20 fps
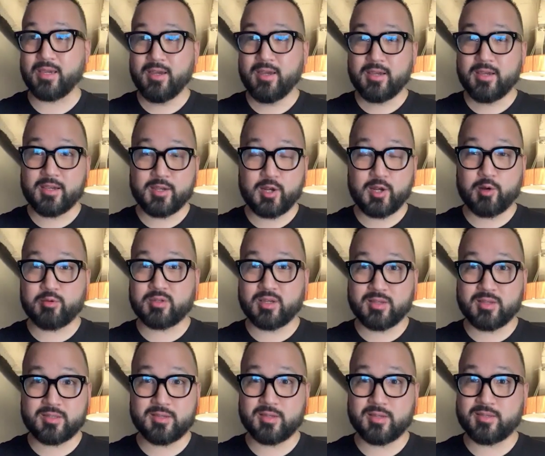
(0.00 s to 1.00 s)
you know, to,
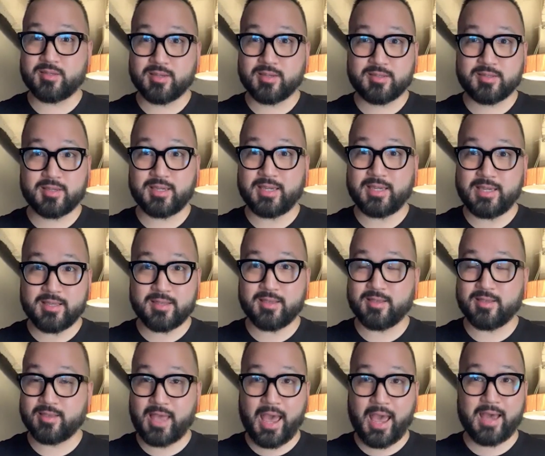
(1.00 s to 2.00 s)
to, to, to eat
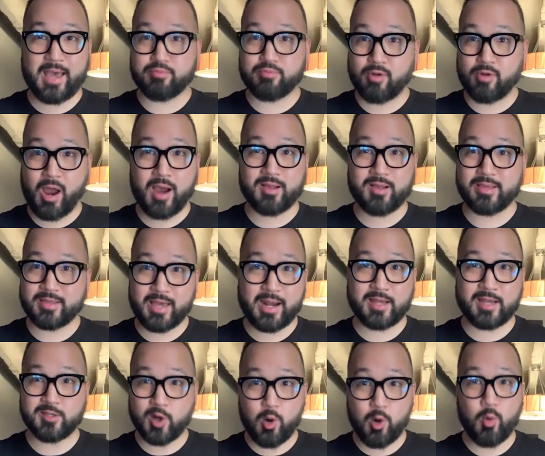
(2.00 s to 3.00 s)
that broccoli that I
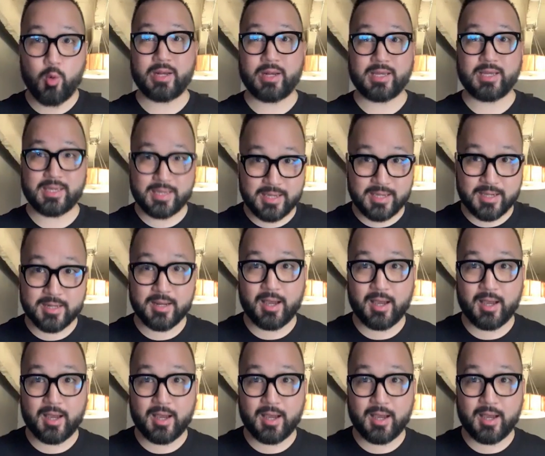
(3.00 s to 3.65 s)
don't want to eat,